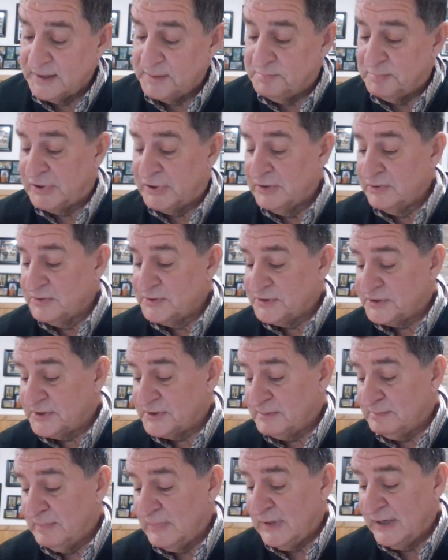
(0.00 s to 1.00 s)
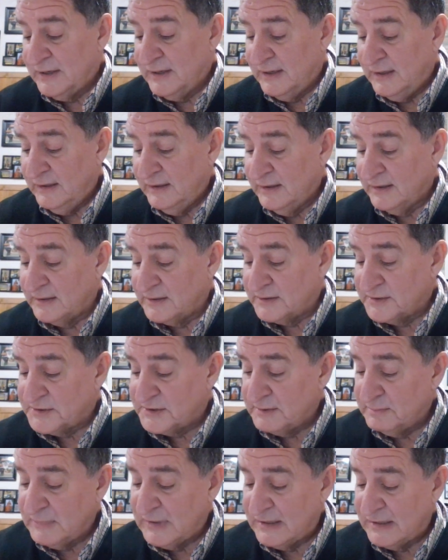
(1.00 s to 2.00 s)
They pierce my
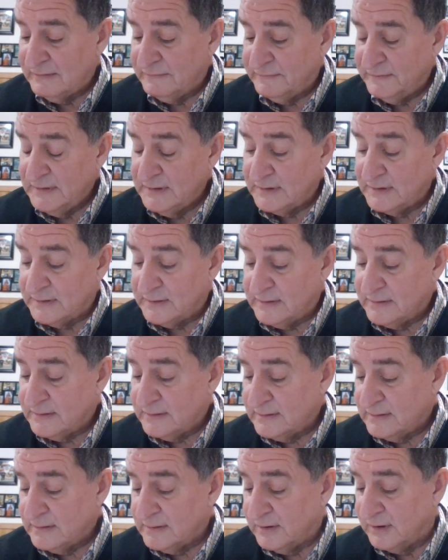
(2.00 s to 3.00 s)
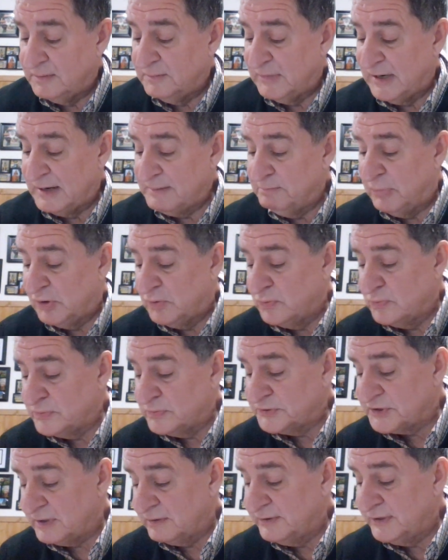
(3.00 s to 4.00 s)
hands and my feet. All my
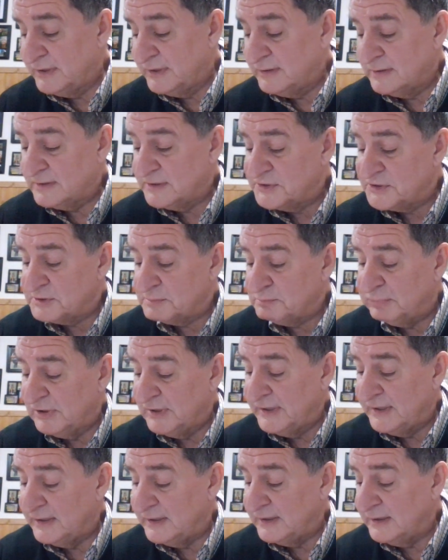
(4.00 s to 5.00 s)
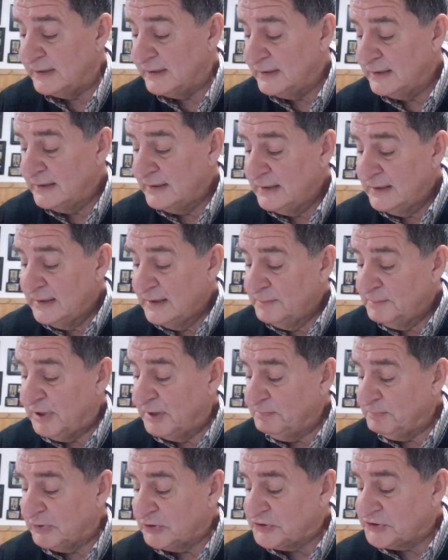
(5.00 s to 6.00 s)
bones are in display.
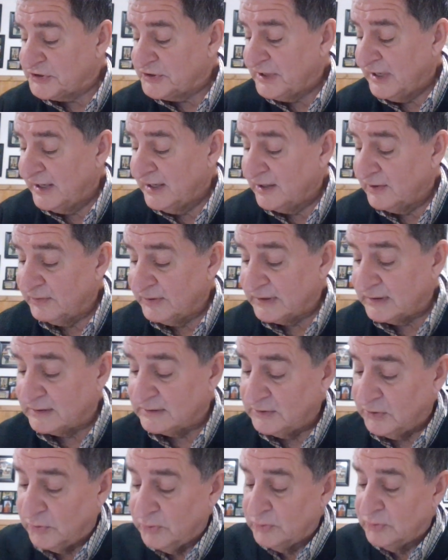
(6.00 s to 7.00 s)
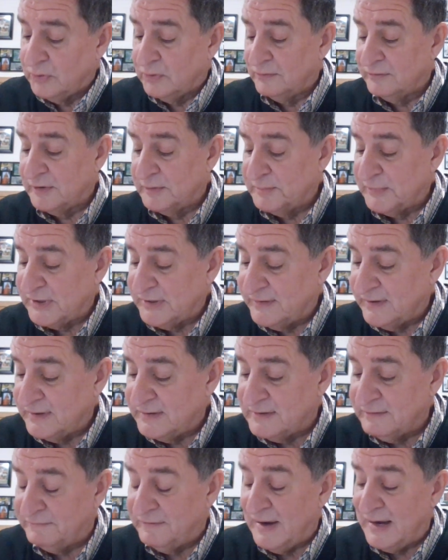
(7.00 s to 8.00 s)
People stare and gloat over me.
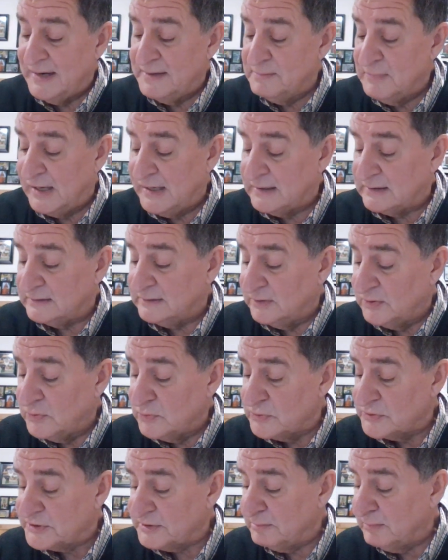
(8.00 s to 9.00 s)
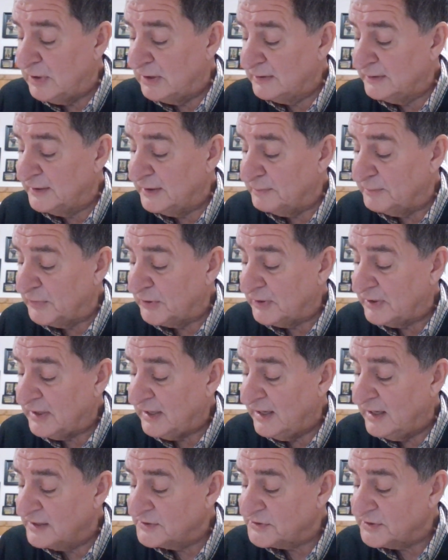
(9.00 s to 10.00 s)
They divide my clothes among them and
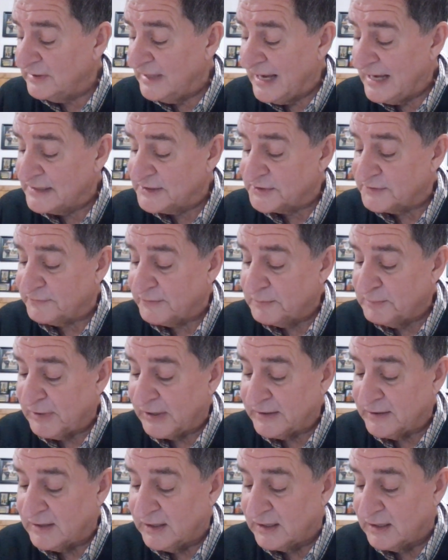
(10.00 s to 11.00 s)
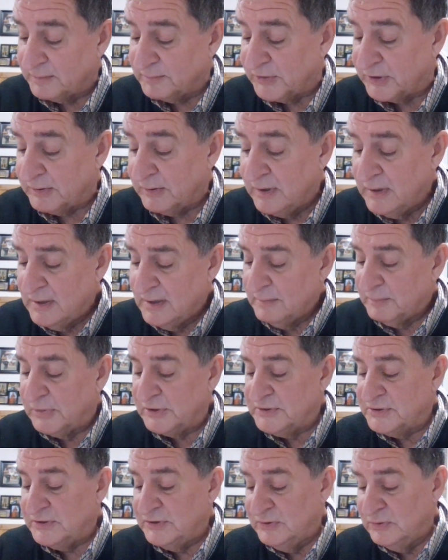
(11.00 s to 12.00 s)
cast lots for my garment.
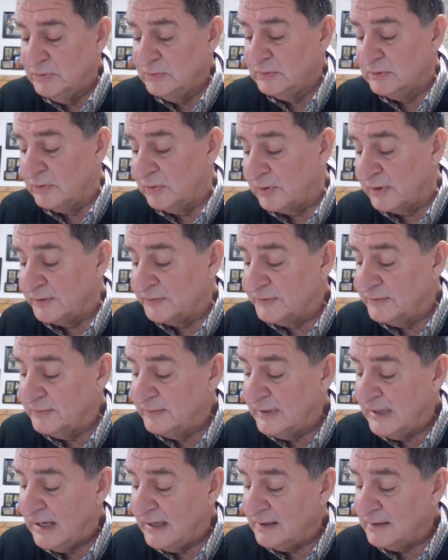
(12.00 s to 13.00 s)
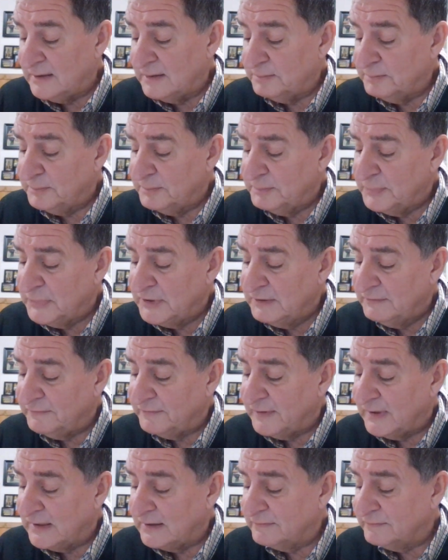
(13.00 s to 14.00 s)
But you, Lord, do not be
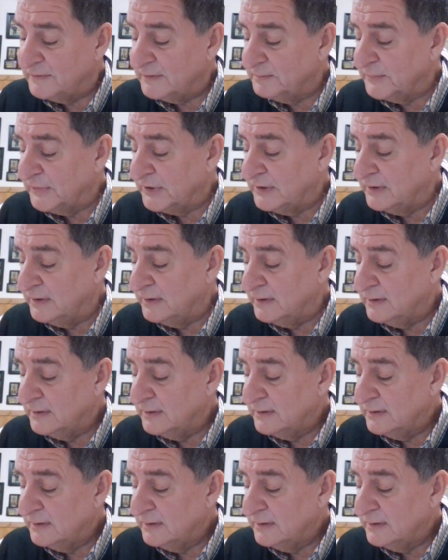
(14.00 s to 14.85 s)
far from me.